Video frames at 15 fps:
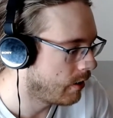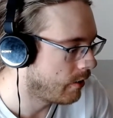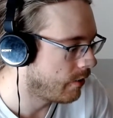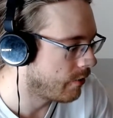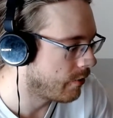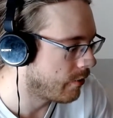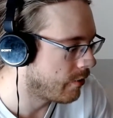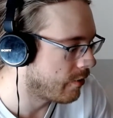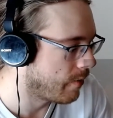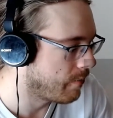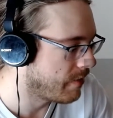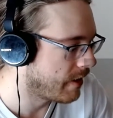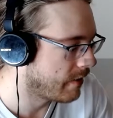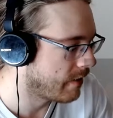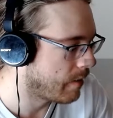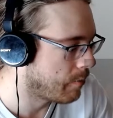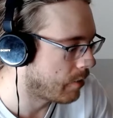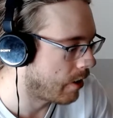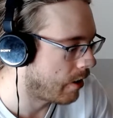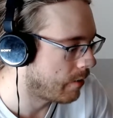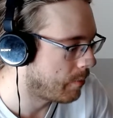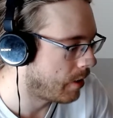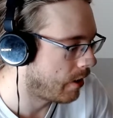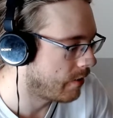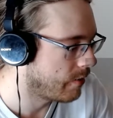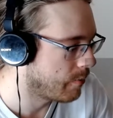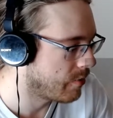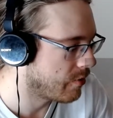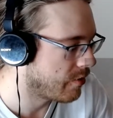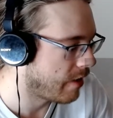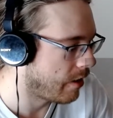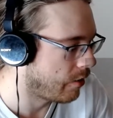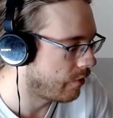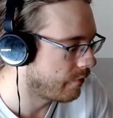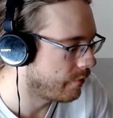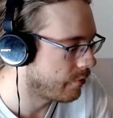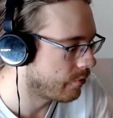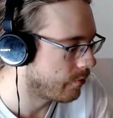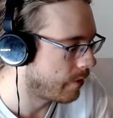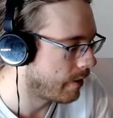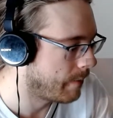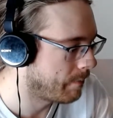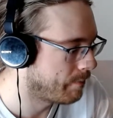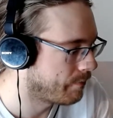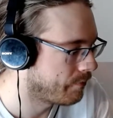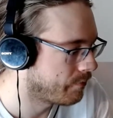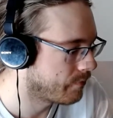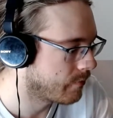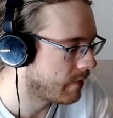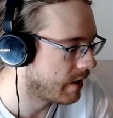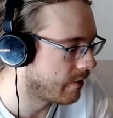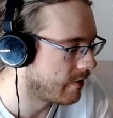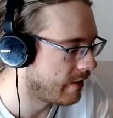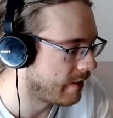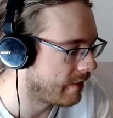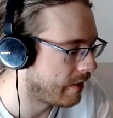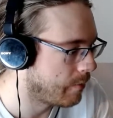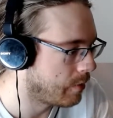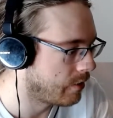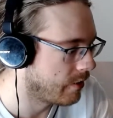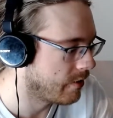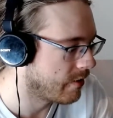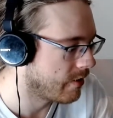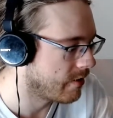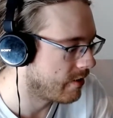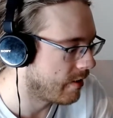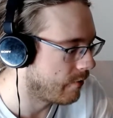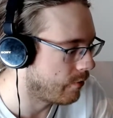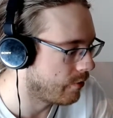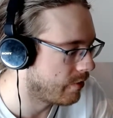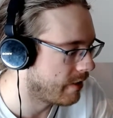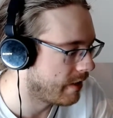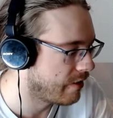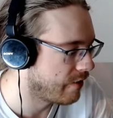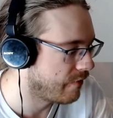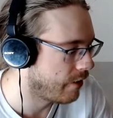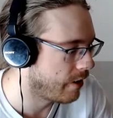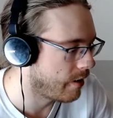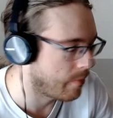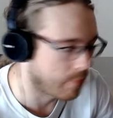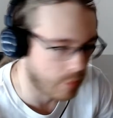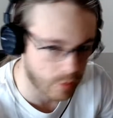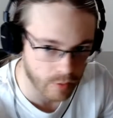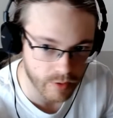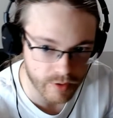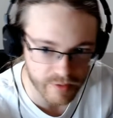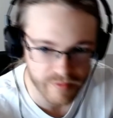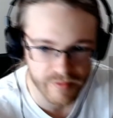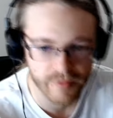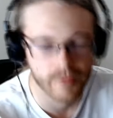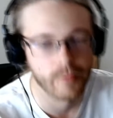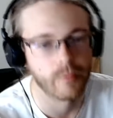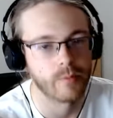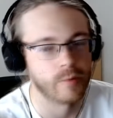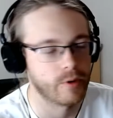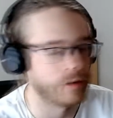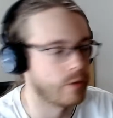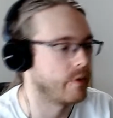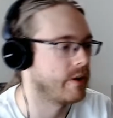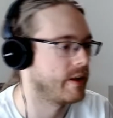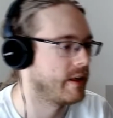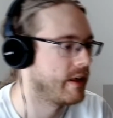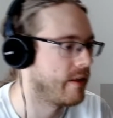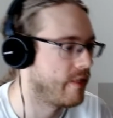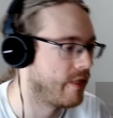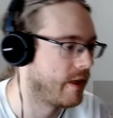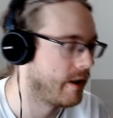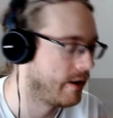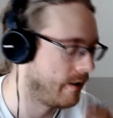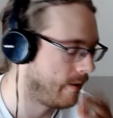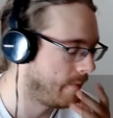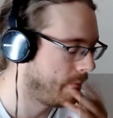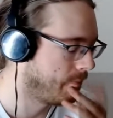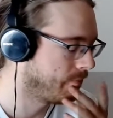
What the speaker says: This is something they brought upon themselves, right? Because they label us as devils. That's very important for when we're going to get that, I